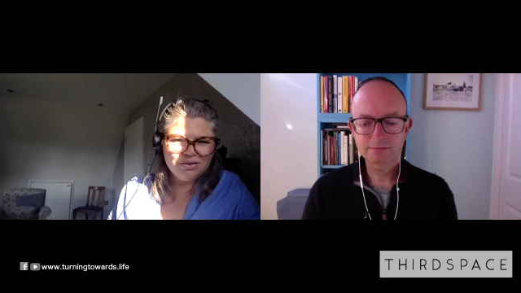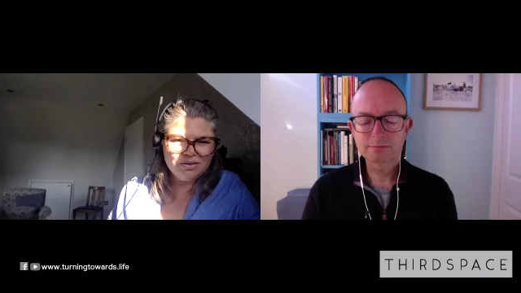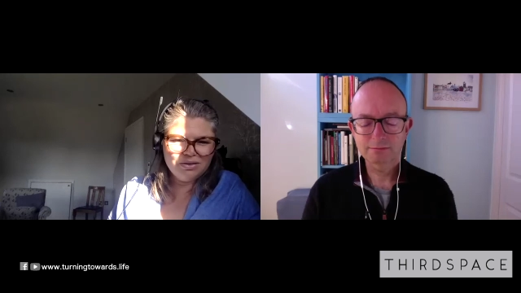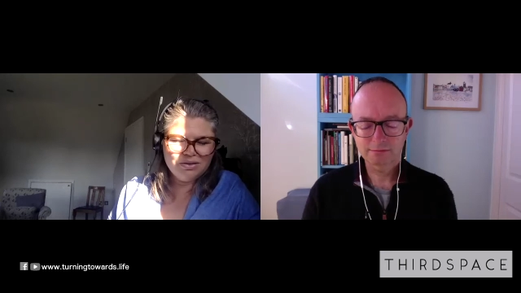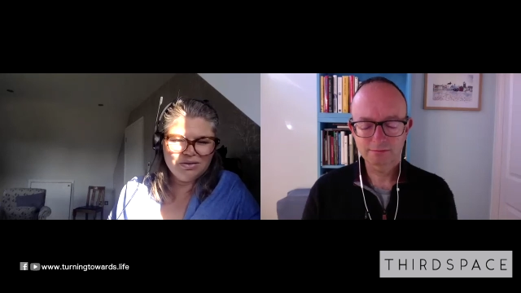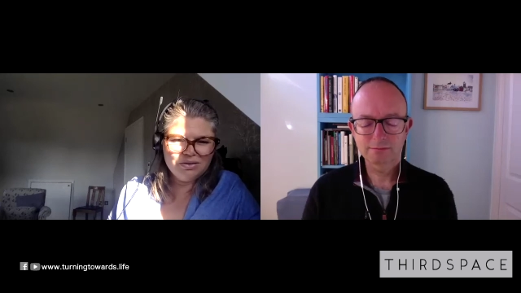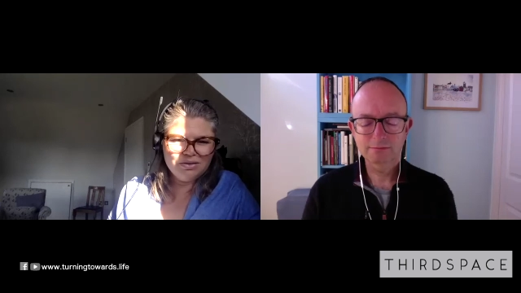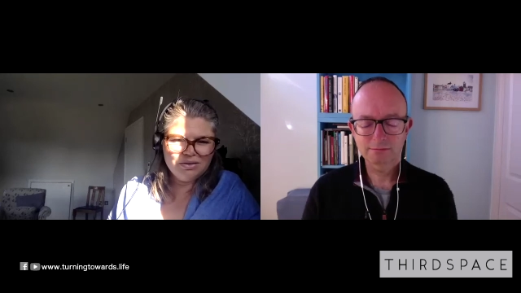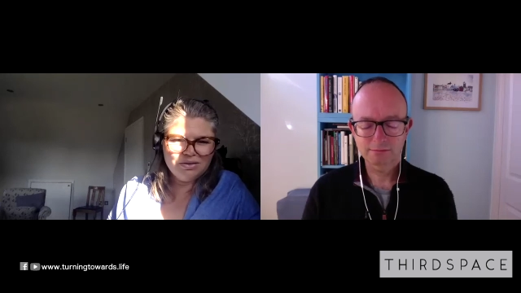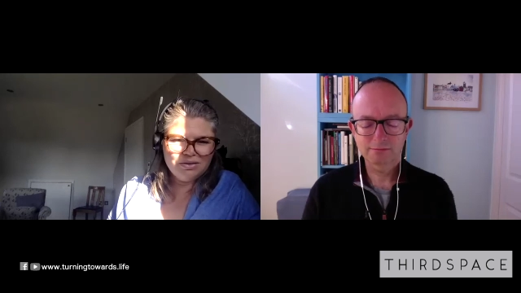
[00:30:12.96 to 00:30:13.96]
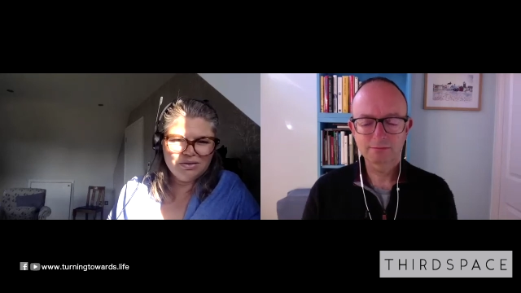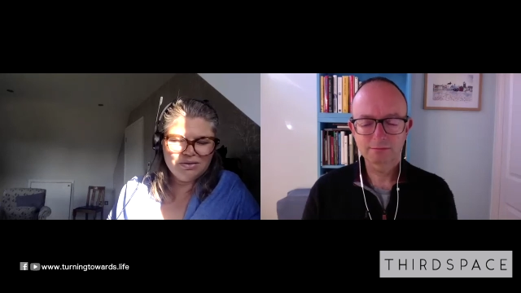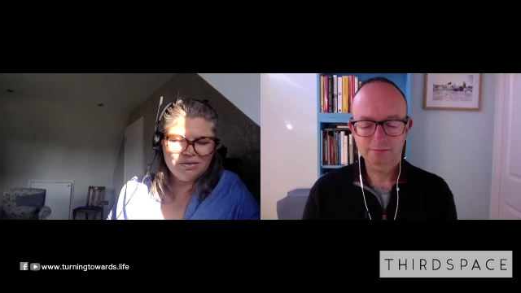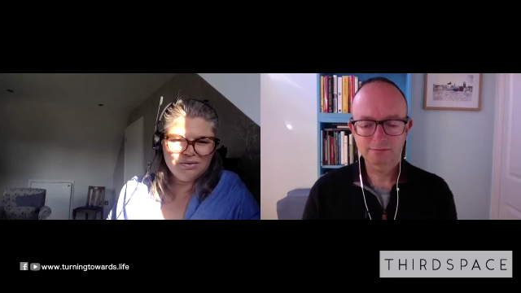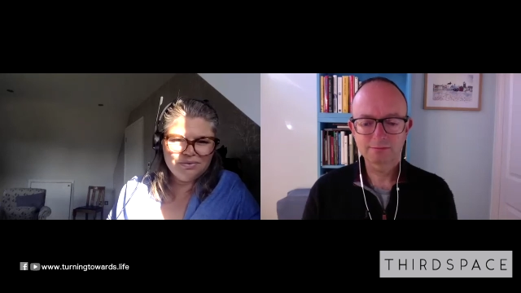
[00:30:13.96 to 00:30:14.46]

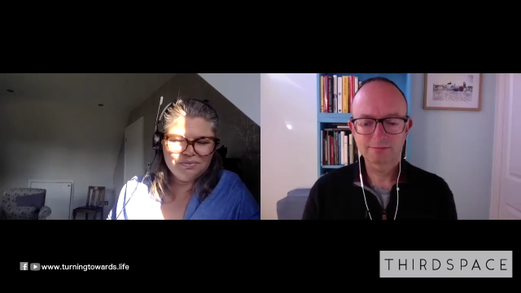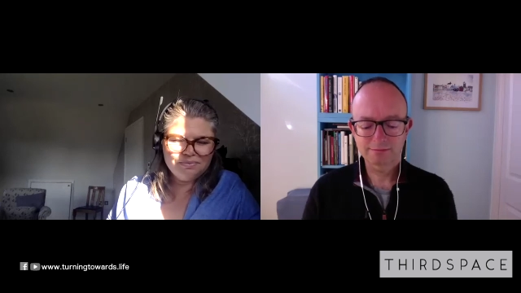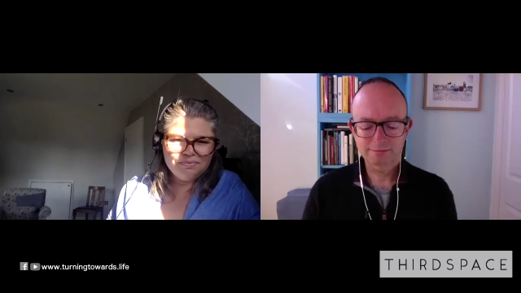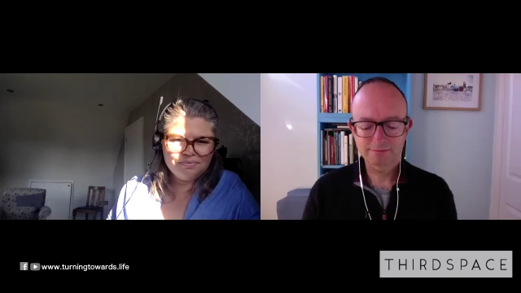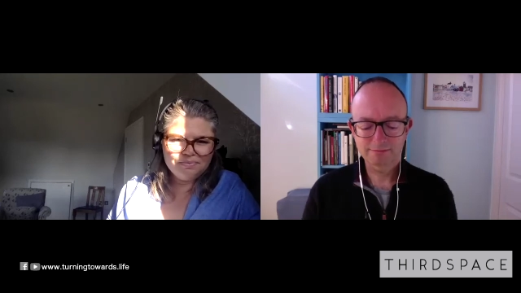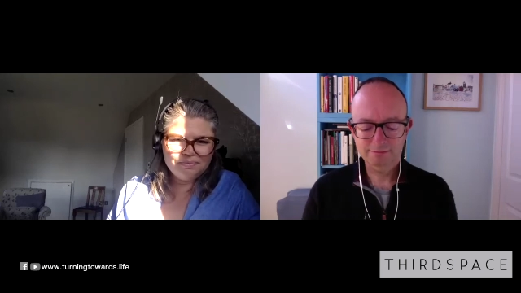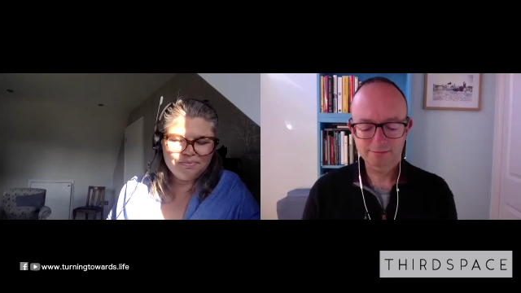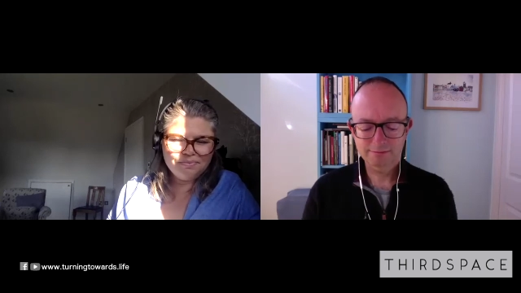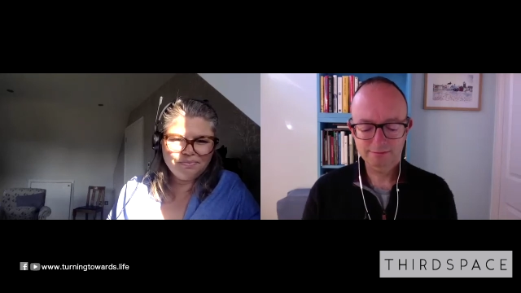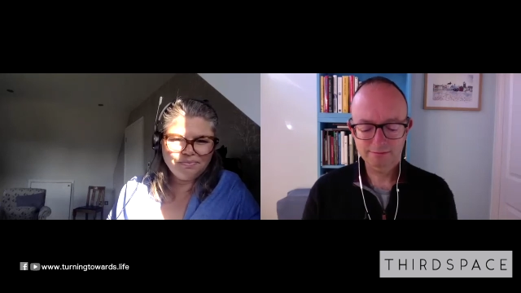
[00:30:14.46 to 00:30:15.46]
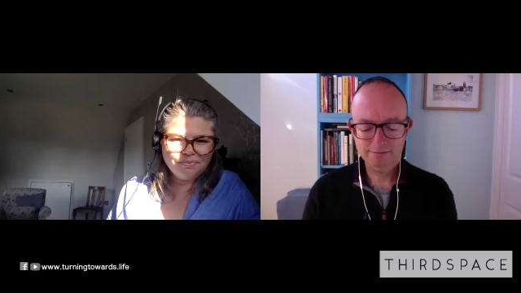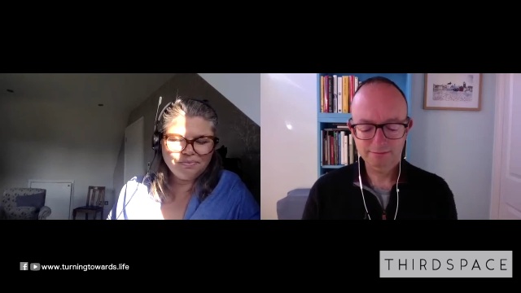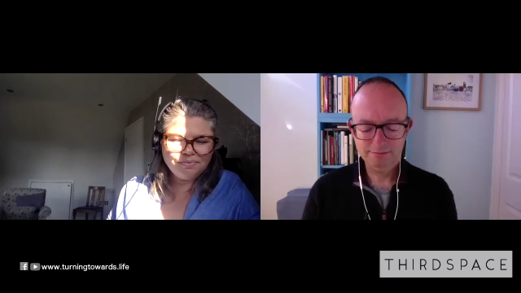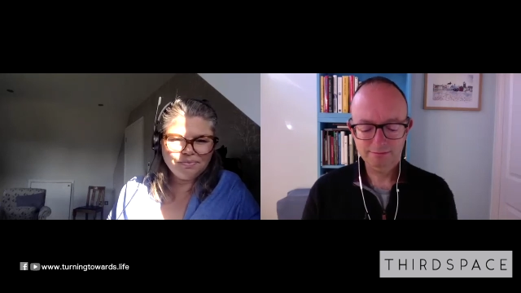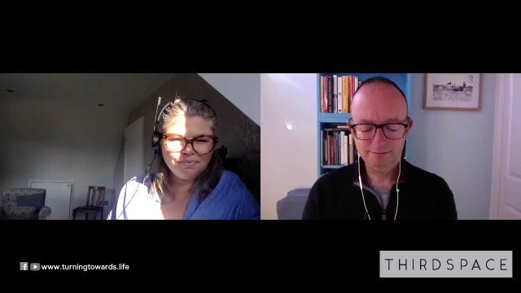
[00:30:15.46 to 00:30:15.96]

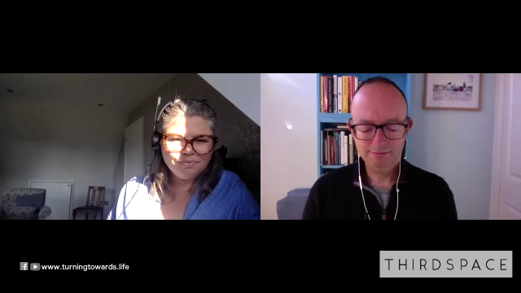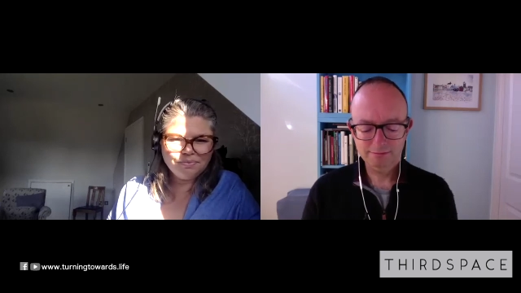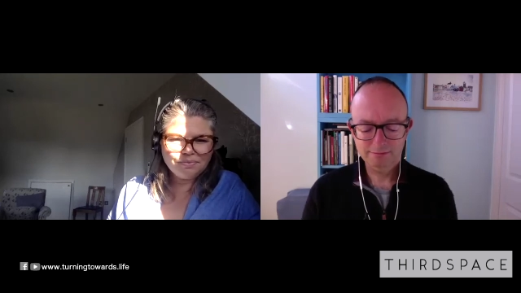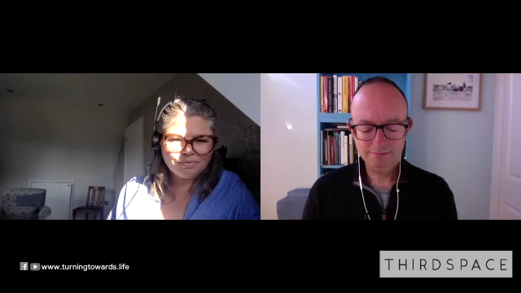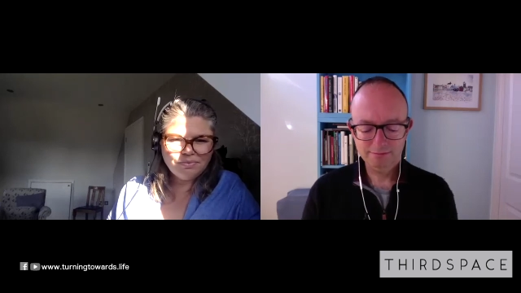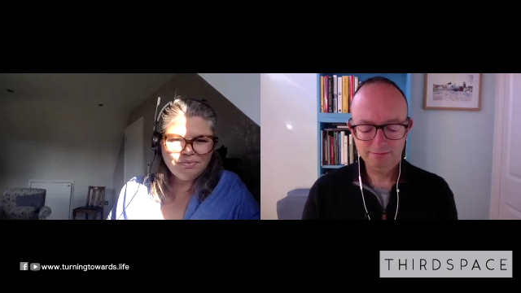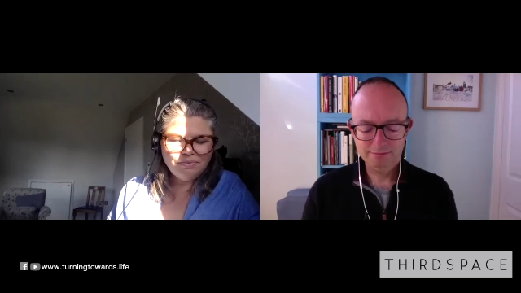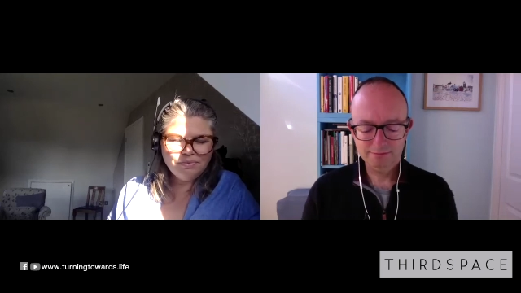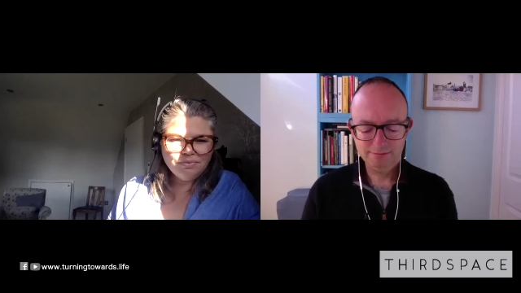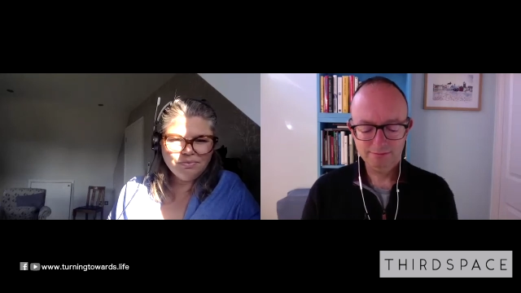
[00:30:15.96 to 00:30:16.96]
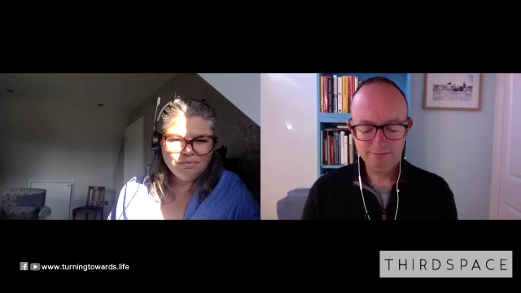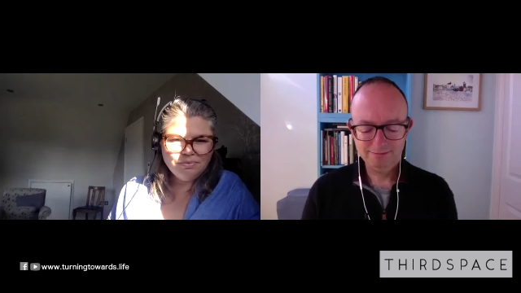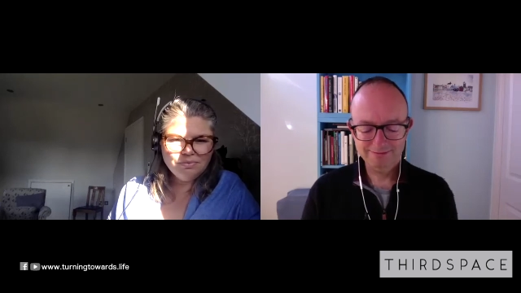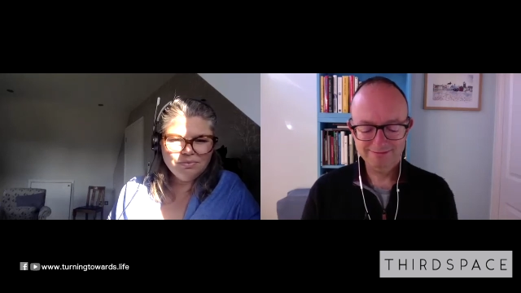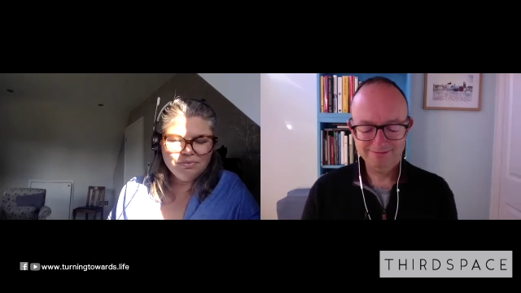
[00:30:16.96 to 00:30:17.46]

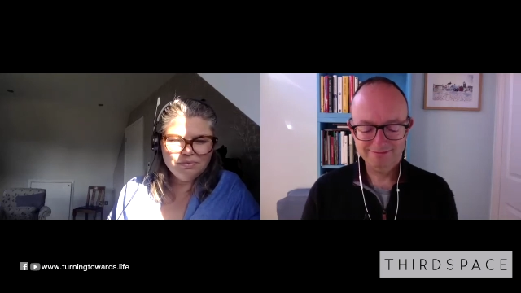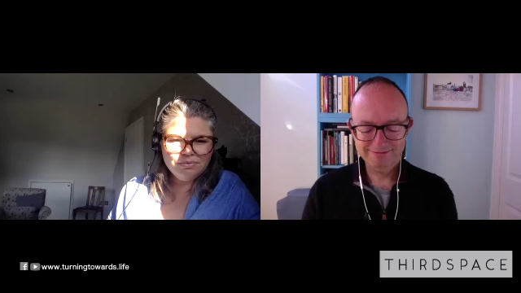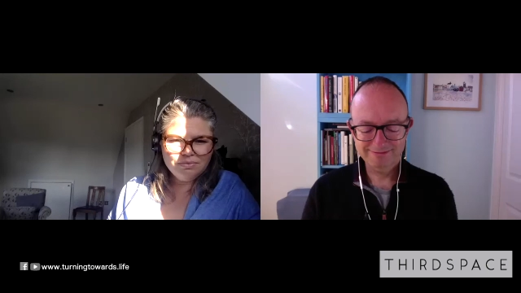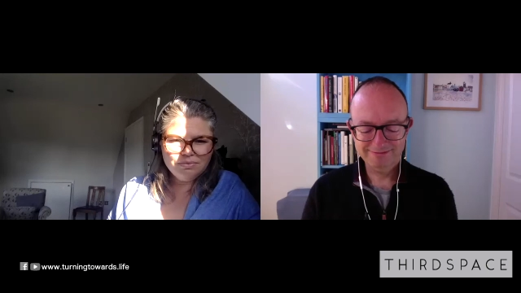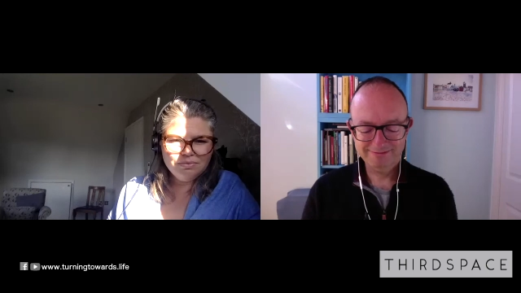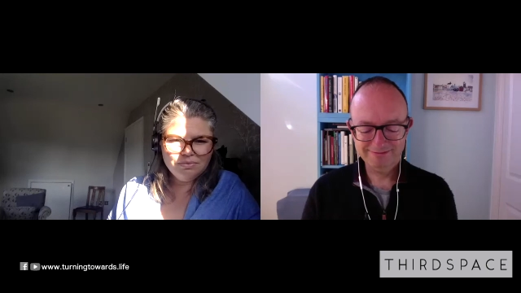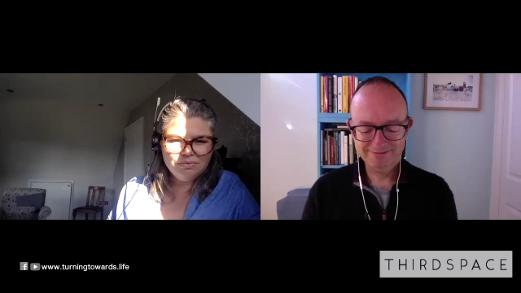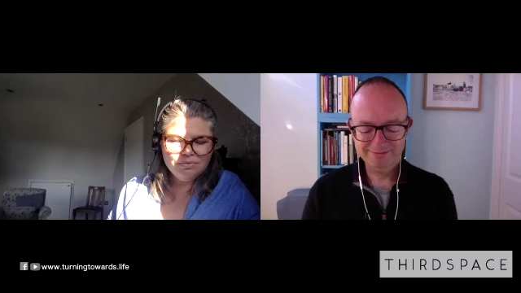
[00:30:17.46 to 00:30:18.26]
[no speech]